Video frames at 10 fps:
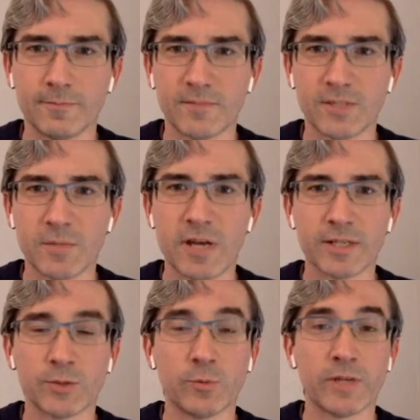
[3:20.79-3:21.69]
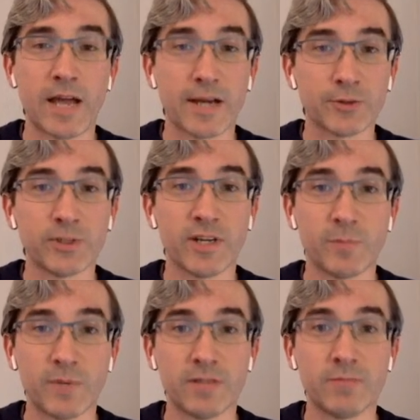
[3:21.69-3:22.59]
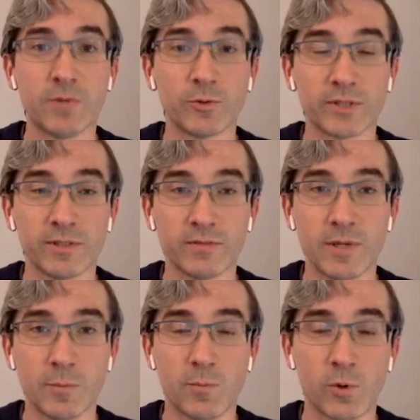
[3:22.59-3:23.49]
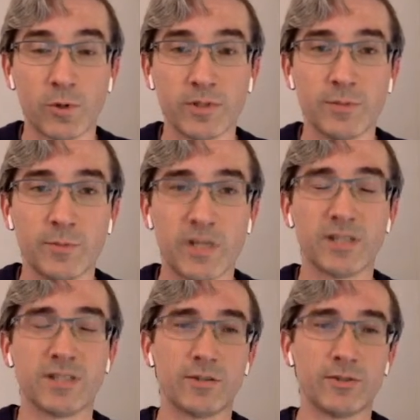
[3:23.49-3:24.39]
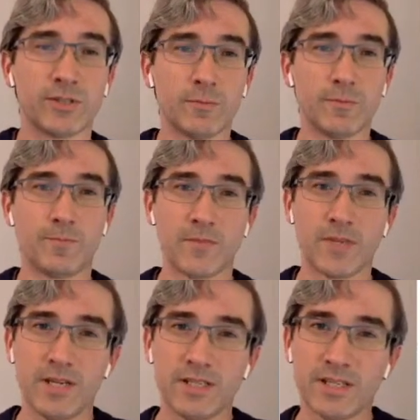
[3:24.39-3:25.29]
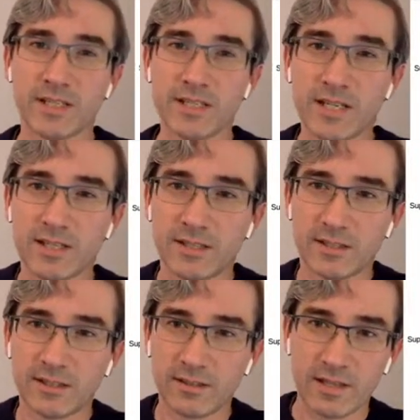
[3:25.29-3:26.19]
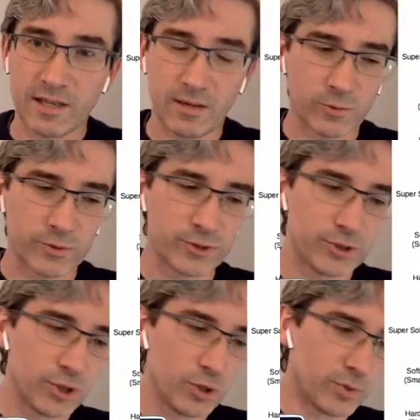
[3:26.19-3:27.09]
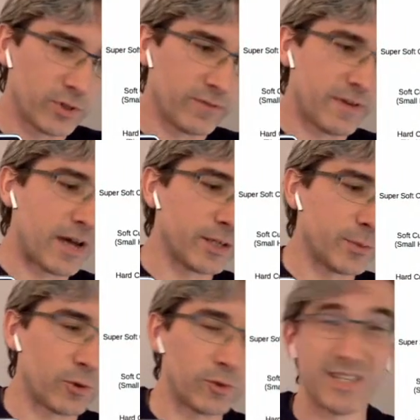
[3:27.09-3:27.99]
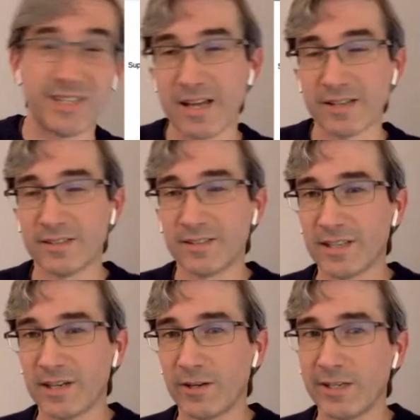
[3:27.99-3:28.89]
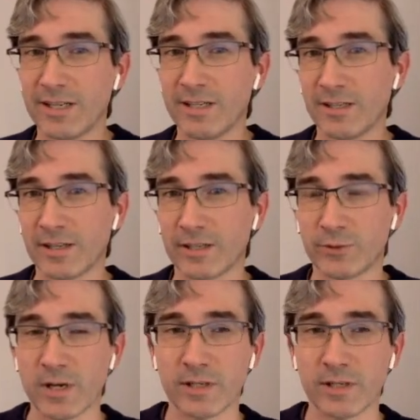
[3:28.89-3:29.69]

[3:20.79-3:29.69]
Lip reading: Schematics would actually have been most important because there's some techniques that were super valuable and necessary in the electronics.